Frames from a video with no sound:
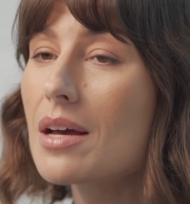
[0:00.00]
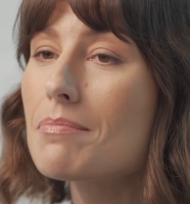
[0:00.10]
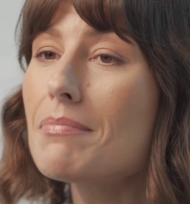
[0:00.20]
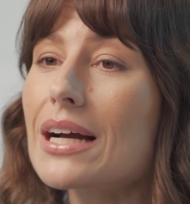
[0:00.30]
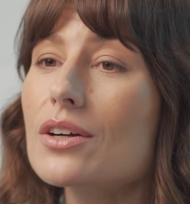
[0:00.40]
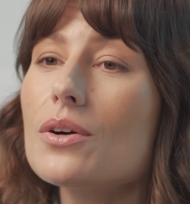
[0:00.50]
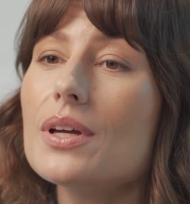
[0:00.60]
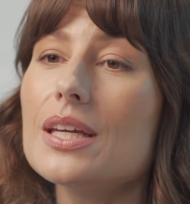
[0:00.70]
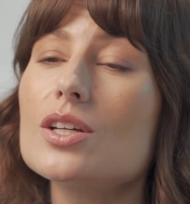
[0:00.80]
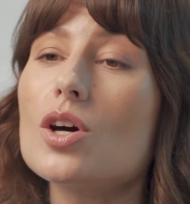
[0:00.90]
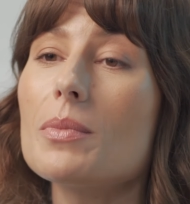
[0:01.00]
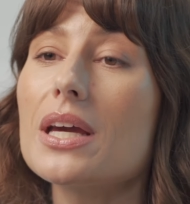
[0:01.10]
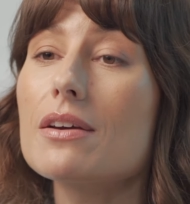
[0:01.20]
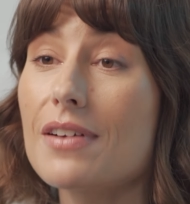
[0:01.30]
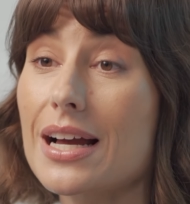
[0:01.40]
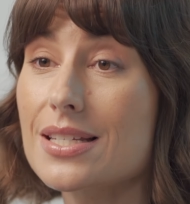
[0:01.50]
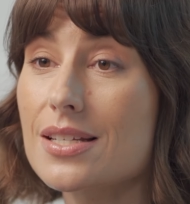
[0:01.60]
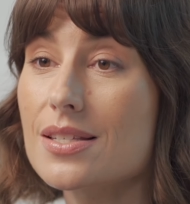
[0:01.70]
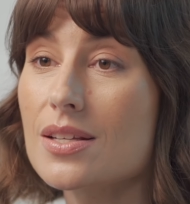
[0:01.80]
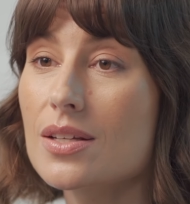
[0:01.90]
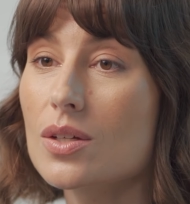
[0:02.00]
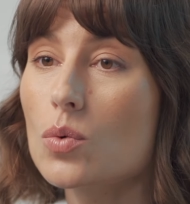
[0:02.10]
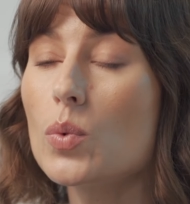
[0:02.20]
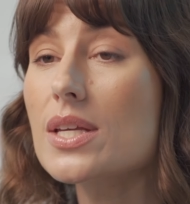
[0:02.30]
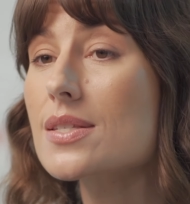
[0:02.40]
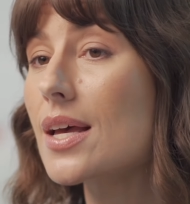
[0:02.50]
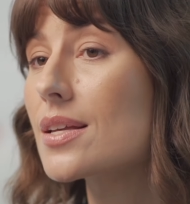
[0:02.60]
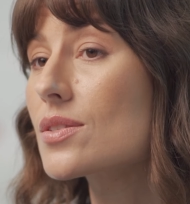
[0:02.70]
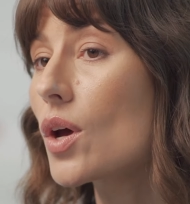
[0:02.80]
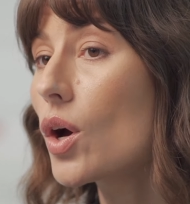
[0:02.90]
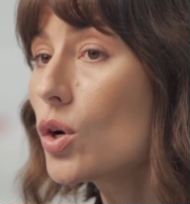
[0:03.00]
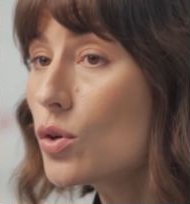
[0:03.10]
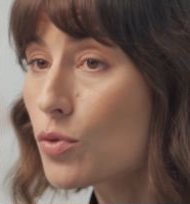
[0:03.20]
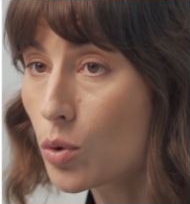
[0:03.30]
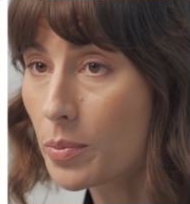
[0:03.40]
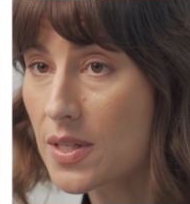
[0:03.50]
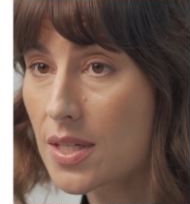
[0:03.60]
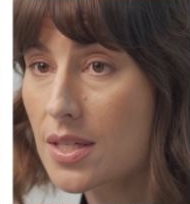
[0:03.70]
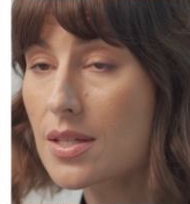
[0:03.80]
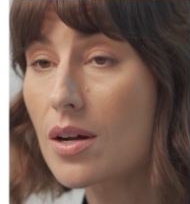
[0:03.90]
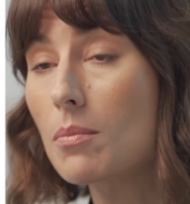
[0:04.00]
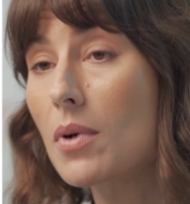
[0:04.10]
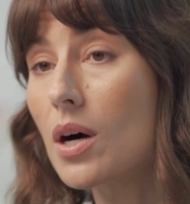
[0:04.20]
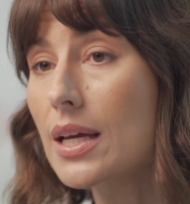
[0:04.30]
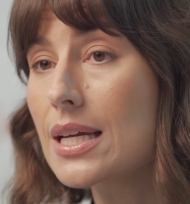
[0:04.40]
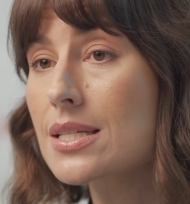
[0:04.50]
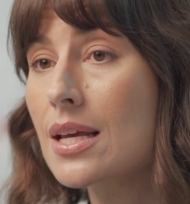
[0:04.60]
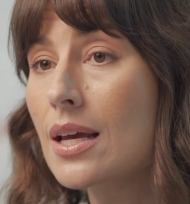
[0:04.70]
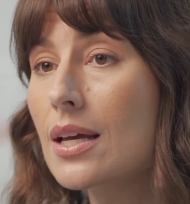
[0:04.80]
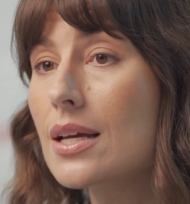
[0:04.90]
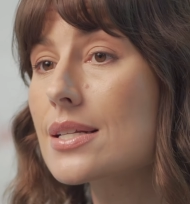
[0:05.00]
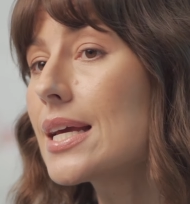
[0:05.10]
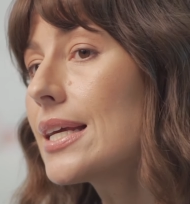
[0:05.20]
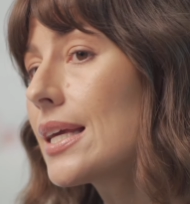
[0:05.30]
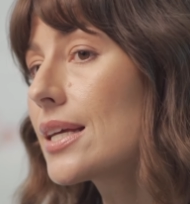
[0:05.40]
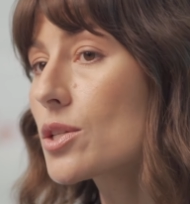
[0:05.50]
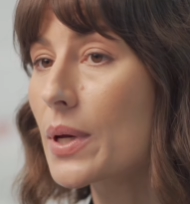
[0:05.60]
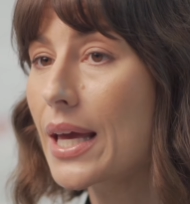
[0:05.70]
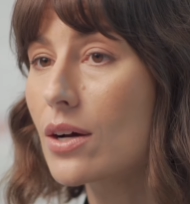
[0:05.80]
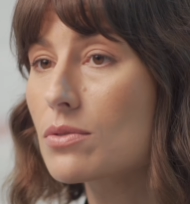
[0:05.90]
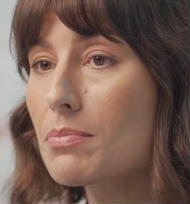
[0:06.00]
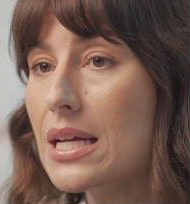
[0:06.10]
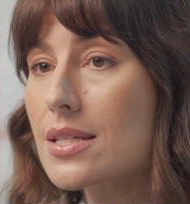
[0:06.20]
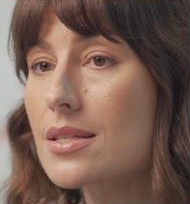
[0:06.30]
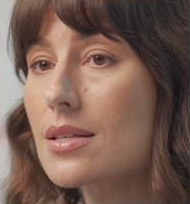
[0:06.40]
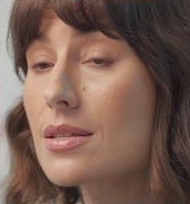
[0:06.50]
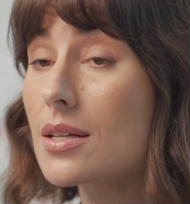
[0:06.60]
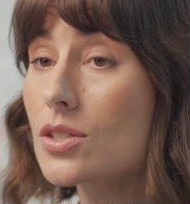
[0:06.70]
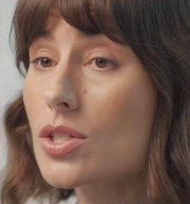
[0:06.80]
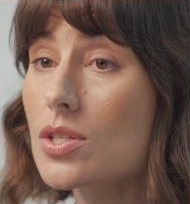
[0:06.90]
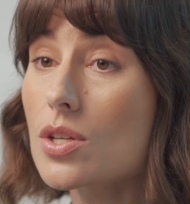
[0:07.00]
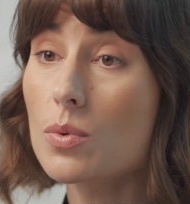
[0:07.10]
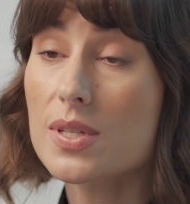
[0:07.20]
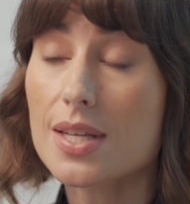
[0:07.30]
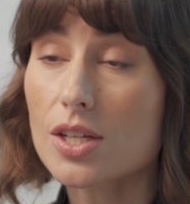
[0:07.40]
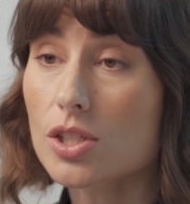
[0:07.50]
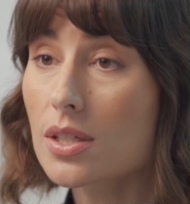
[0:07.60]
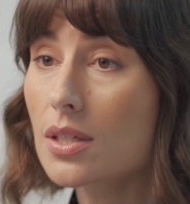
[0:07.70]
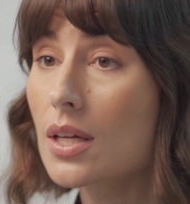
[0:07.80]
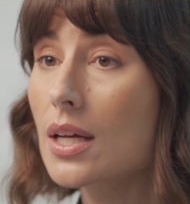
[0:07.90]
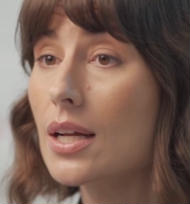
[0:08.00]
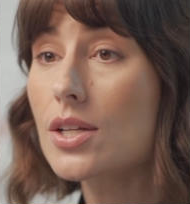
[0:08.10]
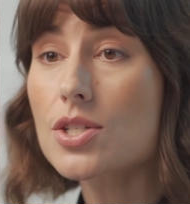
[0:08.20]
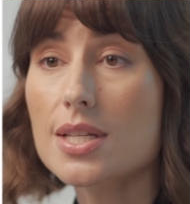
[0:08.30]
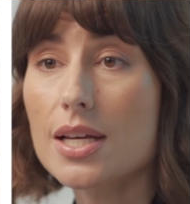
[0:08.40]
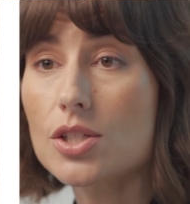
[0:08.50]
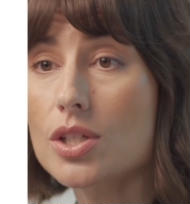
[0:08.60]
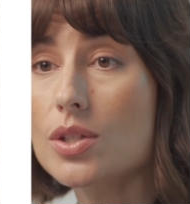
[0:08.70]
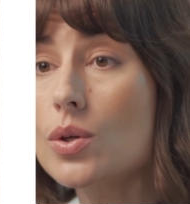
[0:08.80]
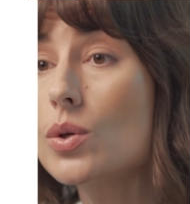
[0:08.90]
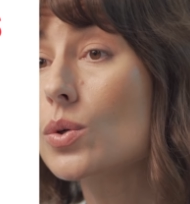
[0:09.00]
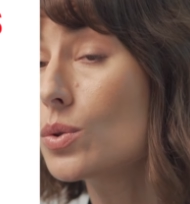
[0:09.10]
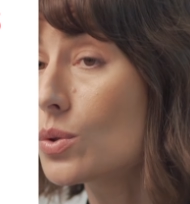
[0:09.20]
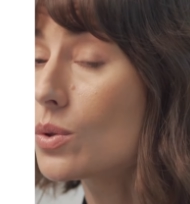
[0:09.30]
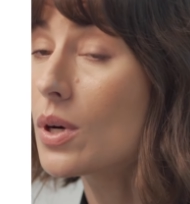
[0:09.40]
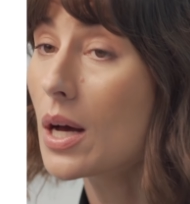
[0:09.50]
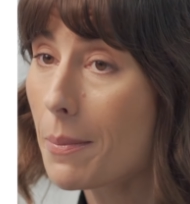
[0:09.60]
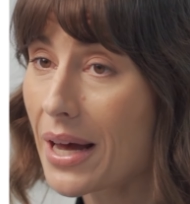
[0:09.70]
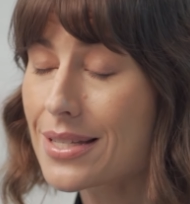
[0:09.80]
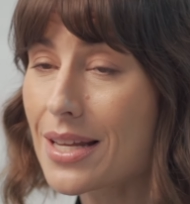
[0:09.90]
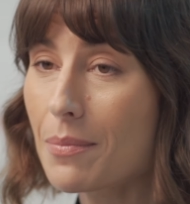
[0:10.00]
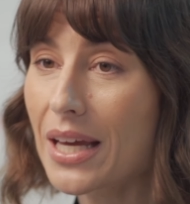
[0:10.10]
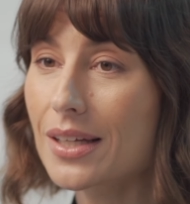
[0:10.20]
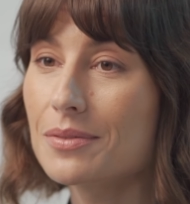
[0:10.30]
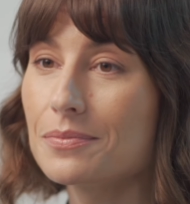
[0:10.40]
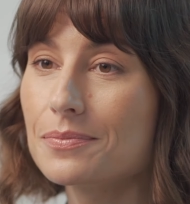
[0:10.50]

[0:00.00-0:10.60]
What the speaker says: Macroeconomic factors. We assess overall business in our market, taking into account matters such as a recession, legislation, or a pandemic.